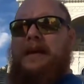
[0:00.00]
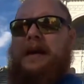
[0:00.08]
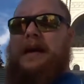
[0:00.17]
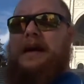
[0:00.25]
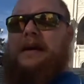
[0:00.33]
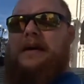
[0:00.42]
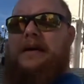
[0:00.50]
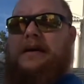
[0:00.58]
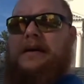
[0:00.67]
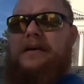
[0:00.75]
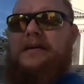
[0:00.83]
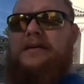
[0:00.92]
Yeah.
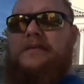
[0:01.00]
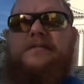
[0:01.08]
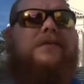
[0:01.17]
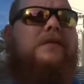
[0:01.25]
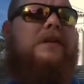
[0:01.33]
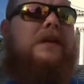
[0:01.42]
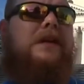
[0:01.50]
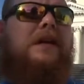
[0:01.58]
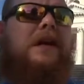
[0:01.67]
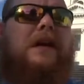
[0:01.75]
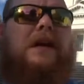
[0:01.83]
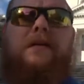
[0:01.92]

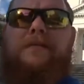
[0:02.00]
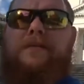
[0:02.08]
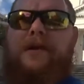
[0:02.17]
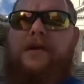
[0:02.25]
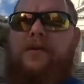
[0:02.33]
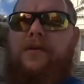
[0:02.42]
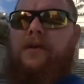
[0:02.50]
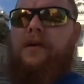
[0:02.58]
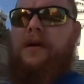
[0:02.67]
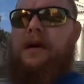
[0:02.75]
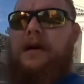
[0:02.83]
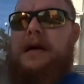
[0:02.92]
Pretty cool.
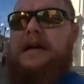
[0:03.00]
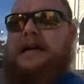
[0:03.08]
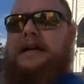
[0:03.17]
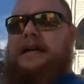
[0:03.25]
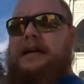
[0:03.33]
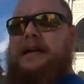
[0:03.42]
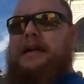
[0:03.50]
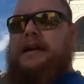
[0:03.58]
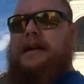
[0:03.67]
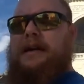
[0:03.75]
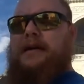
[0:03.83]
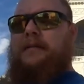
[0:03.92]
I get a
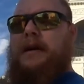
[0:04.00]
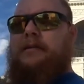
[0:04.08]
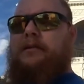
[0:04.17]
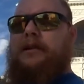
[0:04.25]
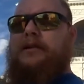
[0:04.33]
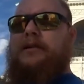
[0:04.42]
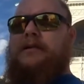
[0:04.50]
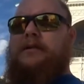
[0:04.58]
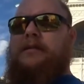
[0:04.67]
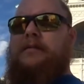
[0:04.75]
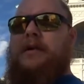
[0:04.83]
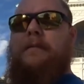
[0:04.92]
kick out. I'm
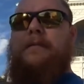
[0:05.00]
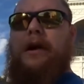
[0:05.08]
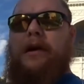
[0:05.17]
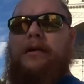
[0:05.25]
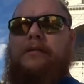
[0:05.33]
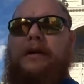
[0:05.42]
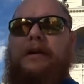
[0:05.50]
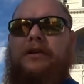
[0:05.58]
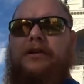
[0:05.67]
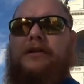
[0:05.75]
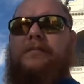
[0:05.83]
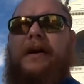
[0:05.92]
not
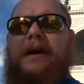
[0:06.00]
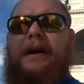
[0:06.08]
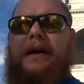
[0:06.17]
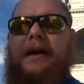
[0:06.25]
religious, but I